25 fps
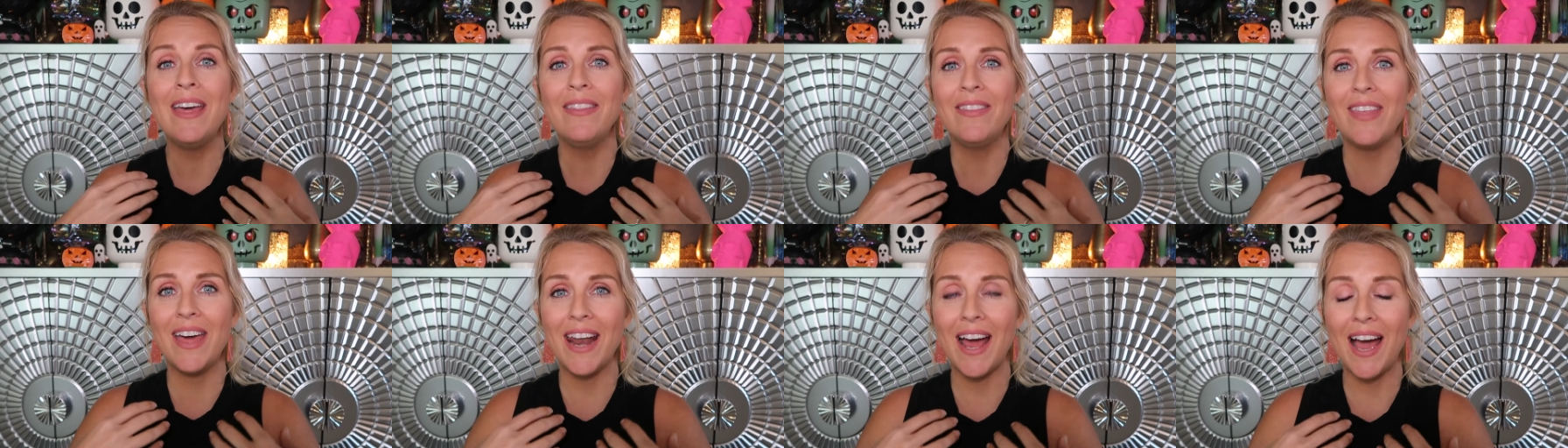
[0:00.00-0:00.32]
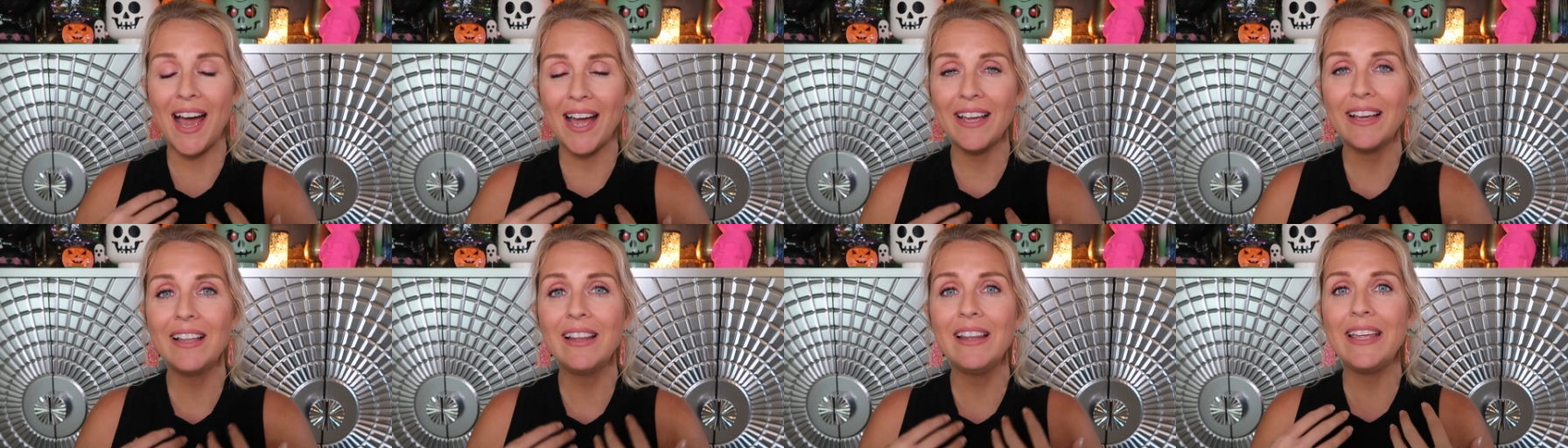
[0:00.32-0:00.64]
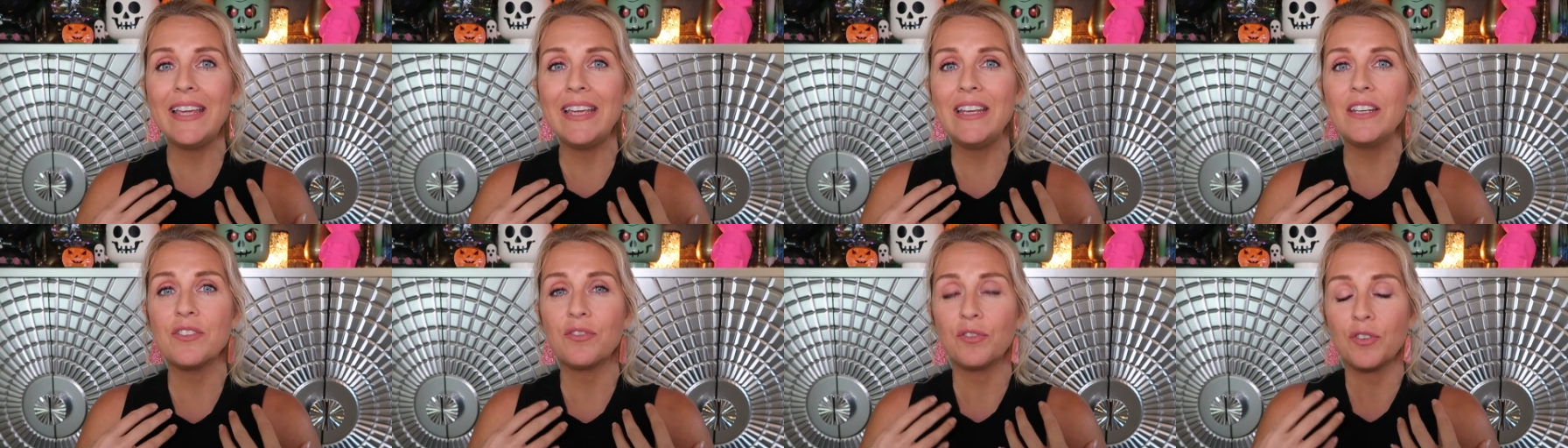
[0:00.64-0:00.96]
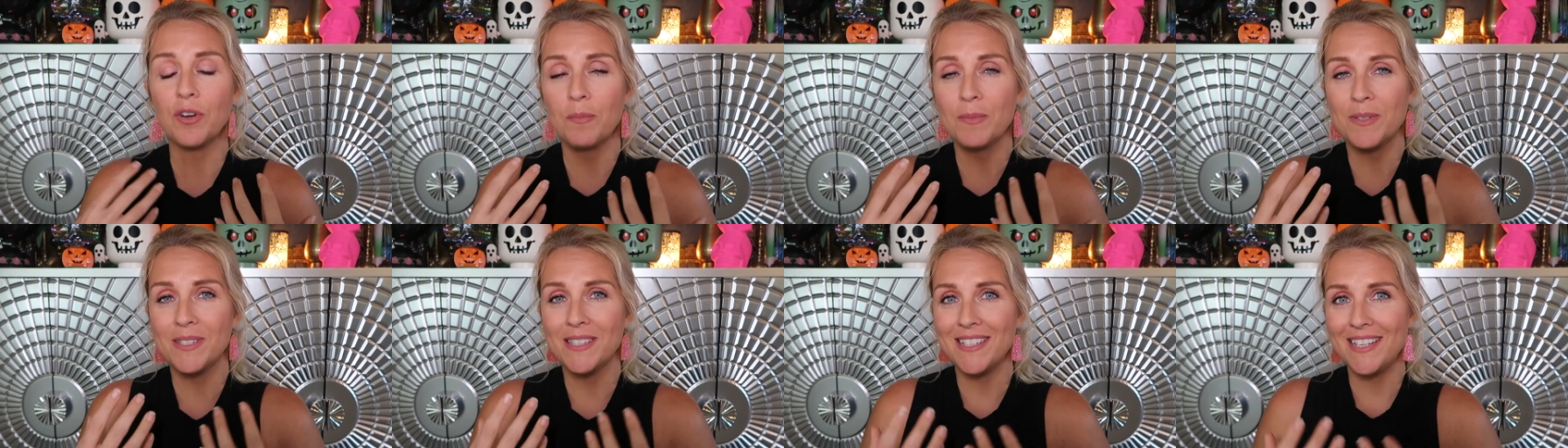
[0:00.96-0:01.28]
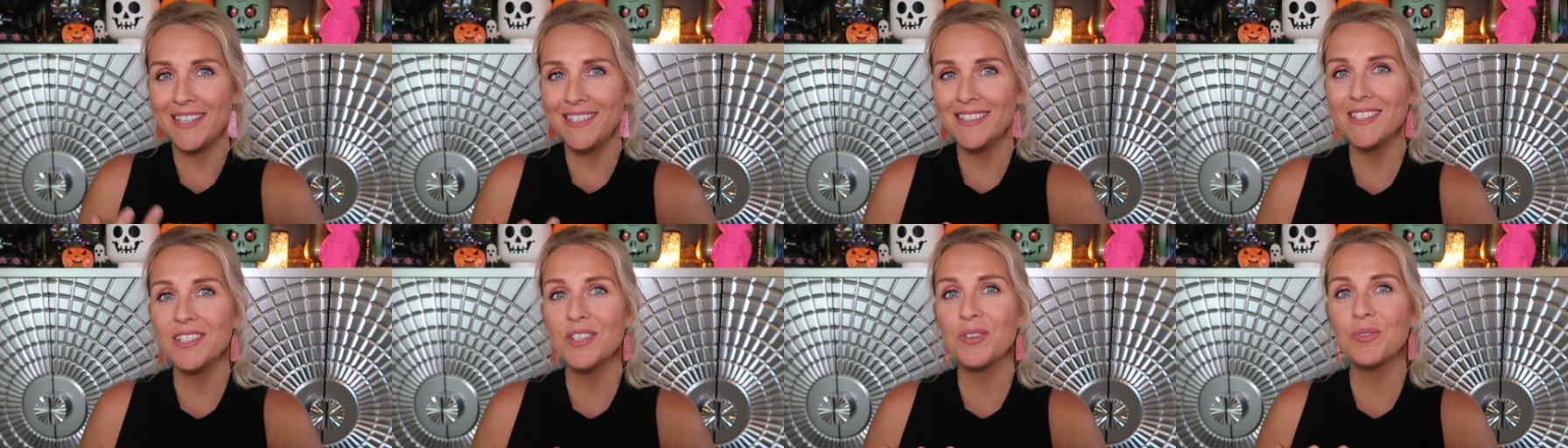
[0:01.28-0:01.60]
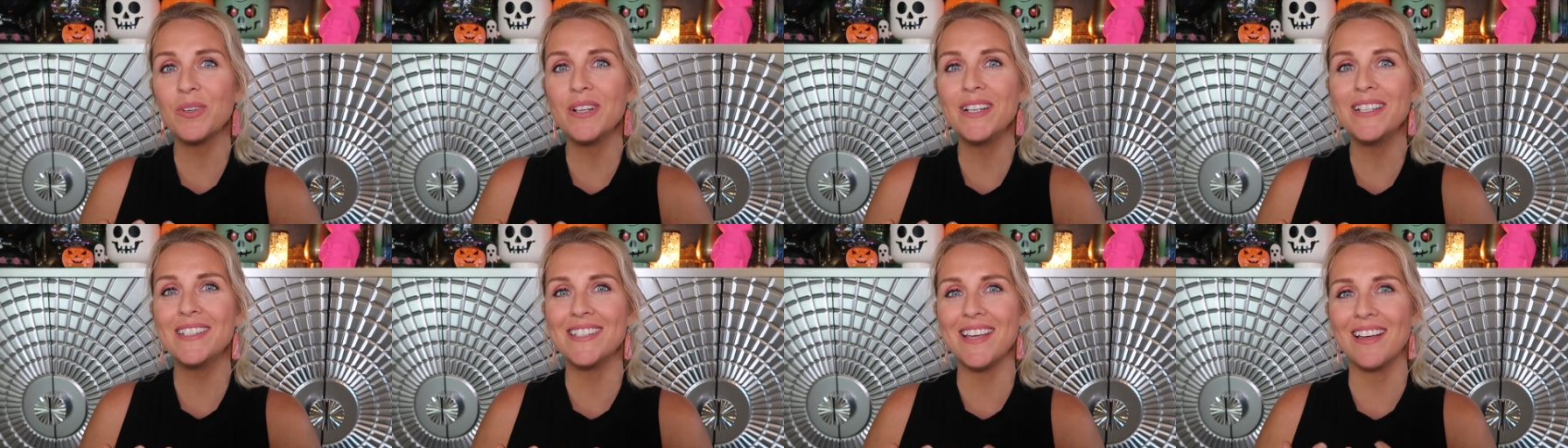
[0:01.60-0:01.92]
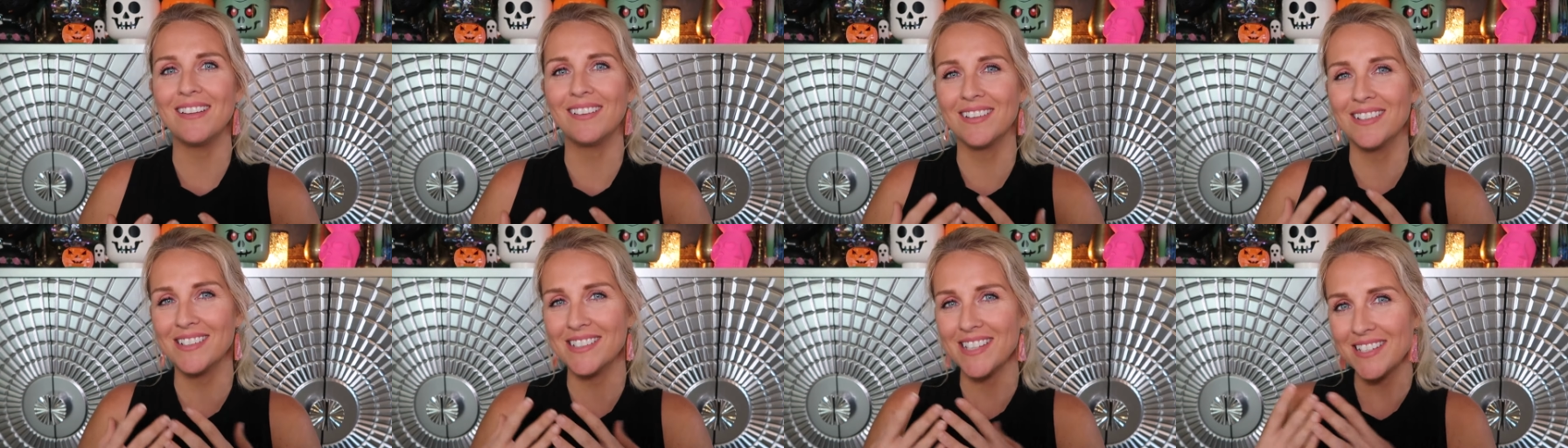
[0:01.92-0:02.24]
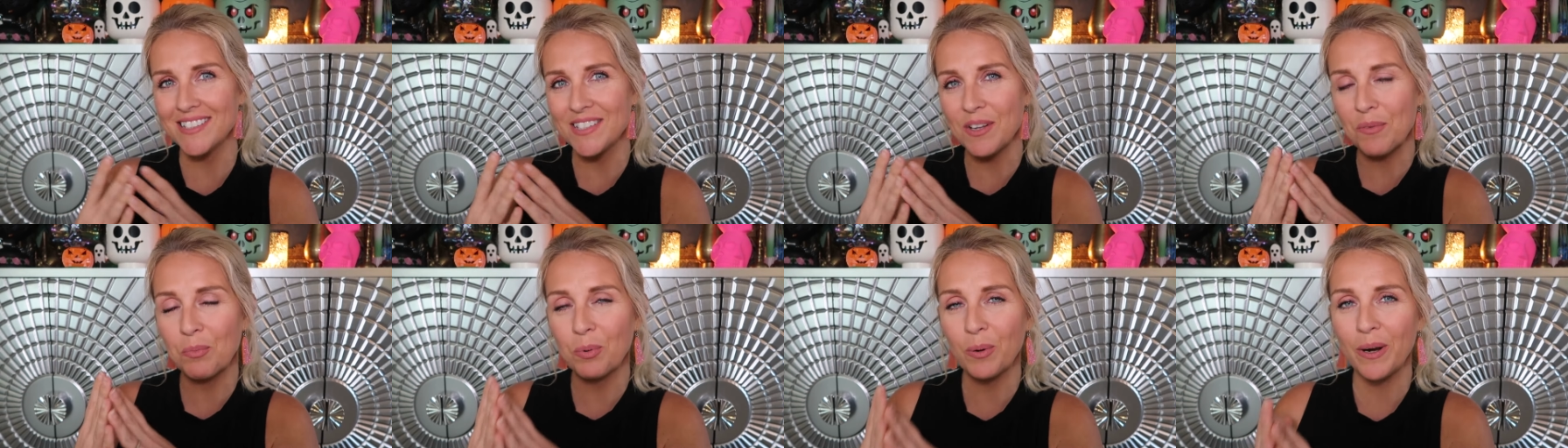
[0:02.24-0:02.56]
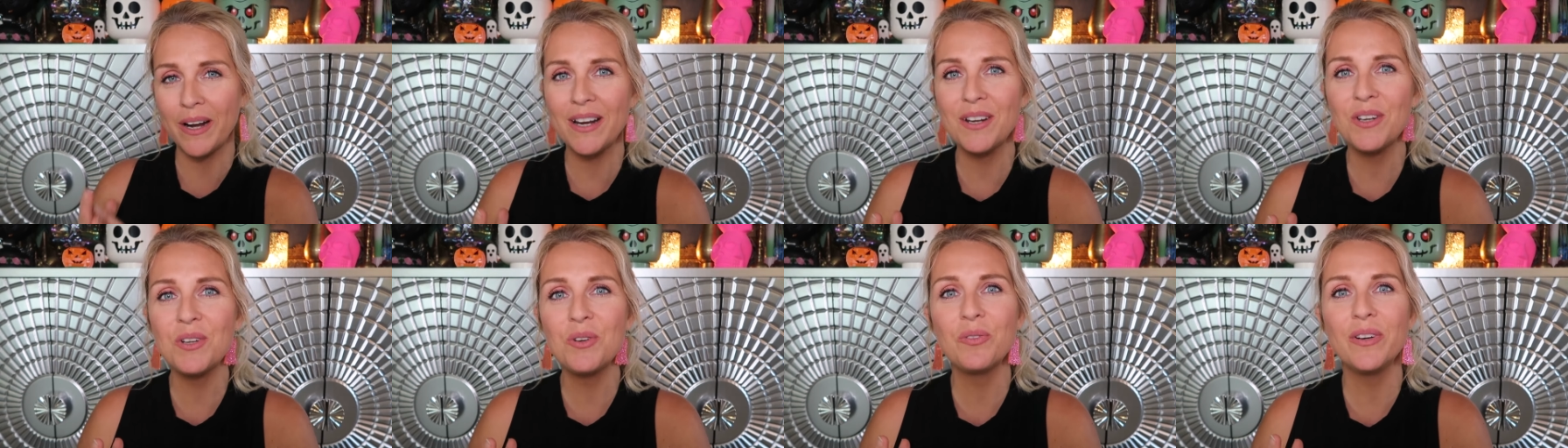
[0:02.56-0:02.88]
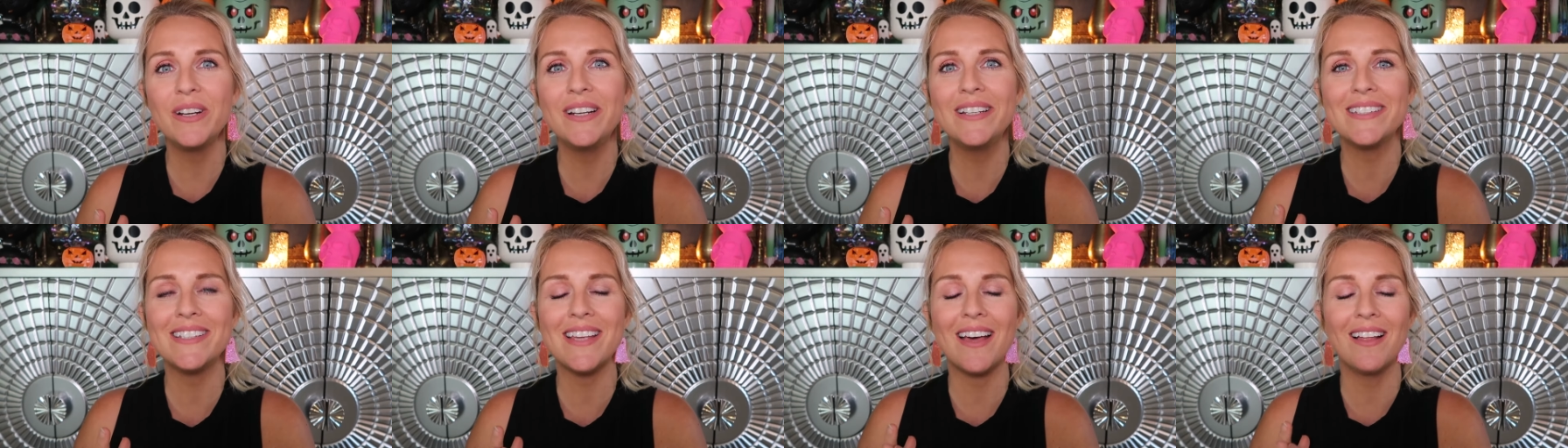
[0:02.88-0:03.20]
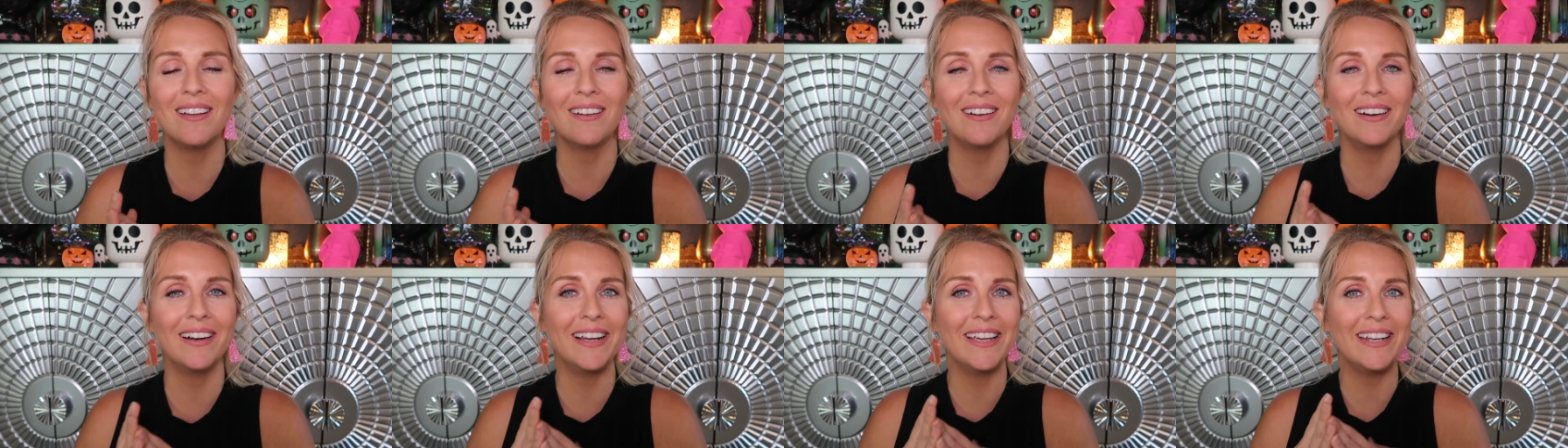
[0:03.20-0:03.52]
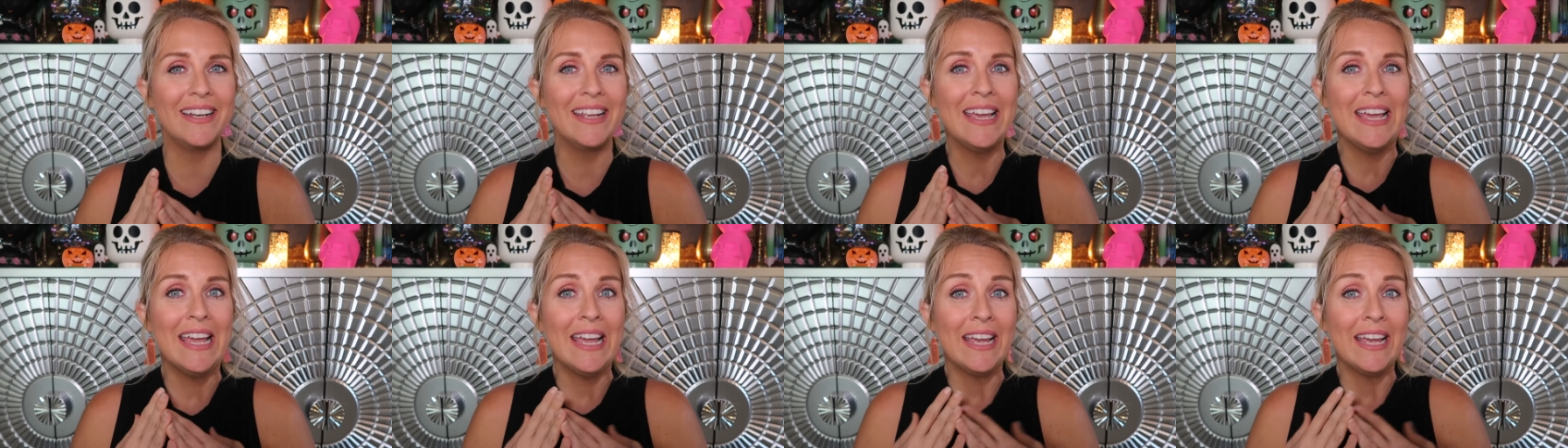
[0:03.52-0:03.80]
that I gleaned from seasoned resellers as a brand new reseller, and